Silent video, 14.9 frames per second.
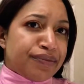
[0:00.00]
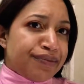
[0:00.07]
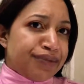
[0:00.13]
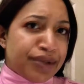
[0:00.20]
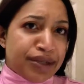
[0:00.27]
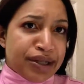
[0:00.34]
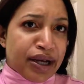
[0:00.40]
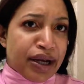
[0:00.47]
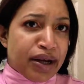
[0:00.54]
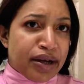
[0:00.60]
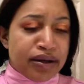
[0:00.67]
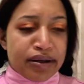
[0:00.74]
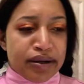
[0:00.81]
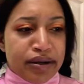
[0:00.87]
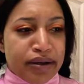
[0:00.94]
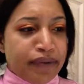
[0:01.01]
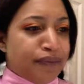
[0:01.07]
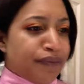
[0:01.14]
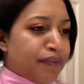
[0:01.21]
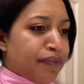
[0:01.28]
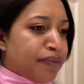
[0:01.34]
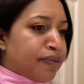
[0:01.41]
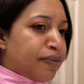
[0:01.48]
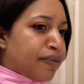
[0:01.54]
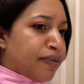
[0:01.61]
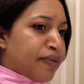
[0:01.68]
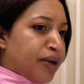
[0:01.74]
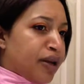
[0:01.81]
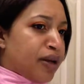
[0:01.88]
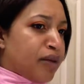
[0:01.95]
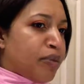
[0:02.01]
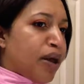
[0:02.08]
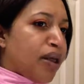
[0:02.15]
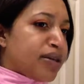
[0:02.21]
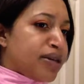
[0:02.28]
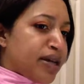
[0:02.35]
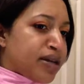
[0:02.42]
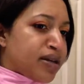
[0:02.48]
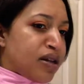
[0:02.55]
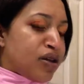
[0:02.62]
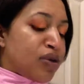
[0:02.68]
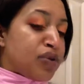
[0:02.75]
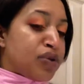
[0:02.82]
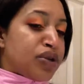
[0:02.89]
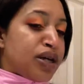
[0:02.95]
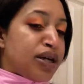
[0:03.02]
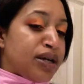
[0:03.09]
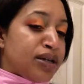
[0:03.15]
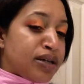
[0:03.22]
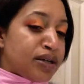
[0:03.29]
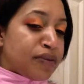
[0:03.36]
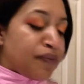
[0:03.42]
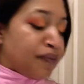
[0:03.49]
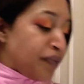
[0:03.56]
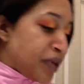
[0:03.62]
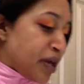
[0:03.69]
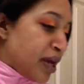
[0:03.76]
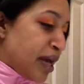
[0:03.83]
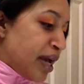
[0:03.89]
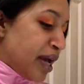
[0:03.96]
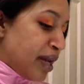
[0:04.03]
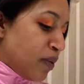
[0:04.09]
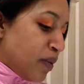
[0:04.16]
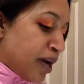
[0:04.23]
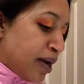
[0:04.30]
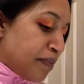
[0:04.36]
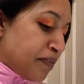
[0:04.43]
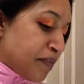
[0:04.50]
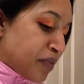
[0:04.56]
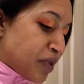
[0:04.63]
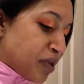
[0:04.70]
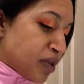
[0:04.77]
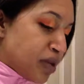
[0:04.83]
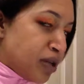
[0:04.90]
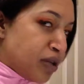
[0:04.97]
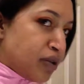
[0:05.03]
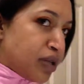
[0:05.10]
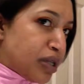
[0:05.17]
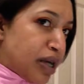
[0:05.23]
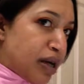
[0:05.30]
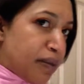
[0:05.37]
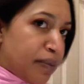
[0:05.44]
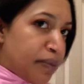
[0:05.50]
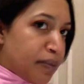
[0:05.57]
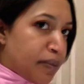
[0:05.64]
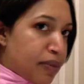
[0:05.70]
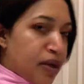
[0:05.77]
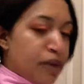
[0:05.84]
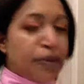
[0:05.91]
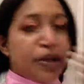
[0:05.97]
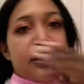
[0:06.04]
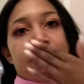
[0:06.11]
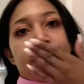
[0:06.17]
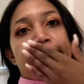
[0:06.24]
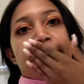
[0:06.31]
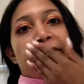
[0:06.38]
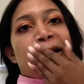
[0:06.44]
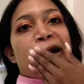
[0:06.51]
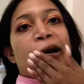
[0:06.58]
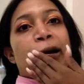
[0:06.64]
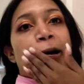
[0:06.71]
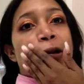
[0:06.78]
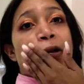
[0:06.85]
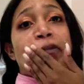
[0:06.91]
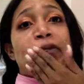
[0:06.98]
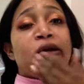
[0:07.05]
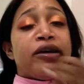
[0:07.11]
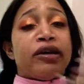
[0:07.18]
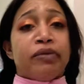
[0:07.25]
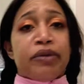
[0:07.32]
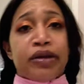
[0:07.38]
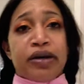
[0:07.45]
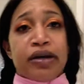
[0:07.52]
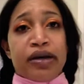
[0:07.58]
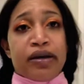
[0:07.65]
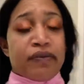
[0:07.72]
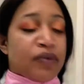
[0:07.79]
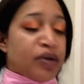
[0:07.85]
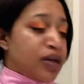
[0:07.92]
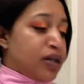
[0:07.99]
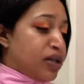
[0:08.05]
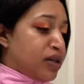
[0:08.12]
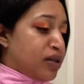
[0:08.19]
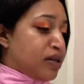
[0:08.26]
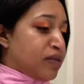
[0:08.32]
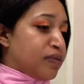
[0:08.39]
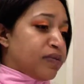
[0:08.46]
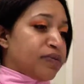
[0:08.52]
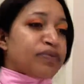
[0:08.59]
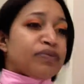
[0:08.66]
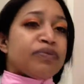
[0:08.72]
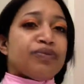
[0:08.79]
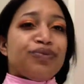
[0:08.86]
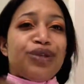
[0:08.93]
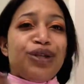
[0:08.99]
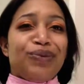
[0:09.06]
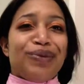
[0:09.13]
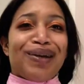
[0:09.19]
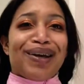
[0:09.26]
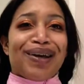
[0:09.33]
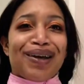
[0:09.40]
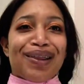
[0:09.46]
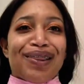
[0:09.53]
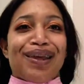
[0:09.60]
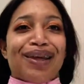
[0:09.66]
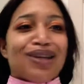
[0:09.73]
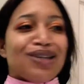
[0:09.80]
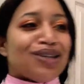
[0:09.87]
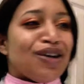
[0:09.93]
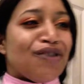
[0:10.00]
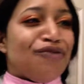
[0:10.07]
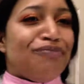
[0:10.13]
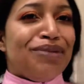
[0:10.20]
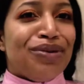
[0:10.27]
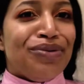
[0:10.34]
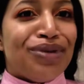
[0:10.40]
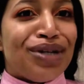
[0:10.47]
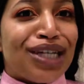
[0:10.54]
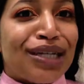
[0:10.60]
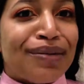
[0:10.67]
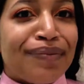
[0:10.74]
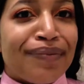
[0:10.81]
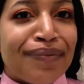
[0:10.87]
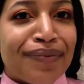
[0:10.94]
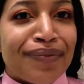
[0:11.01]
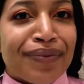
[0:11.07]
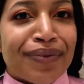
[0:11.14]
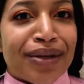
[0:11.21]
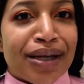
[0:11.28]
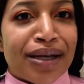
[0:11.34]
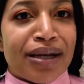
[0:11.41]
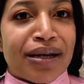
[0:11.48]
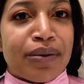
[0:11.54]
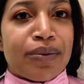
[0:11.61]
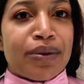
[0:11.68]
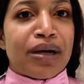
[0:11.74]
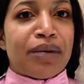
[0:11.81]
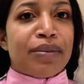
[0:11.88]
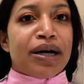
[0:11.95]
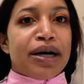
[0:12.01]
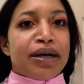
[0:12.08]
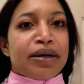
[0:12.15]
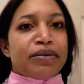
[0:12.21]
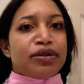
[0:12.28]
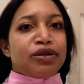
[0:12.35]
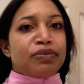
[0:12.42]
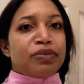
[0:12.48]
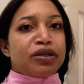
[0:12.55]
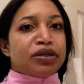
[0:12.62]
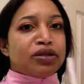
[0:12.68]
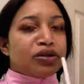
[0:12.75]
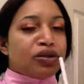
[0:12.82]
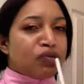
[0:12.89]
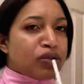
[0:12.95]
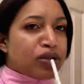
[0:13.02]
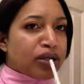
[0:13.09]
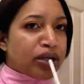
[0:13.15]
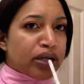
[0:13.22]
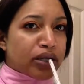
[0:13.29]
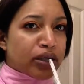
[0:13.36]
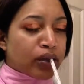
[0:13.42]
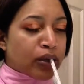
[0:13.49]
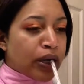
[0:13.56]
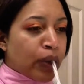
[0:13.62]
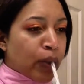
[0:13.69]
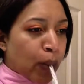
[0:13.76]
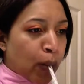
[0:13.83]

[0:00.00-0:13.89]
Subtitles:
Let's not get into politics and those things. Anyway, so I was gonna do some opinions of mine on the beauty community, because doing things of beauty. Where am I? 2 minutes and 31 seconds? Okay.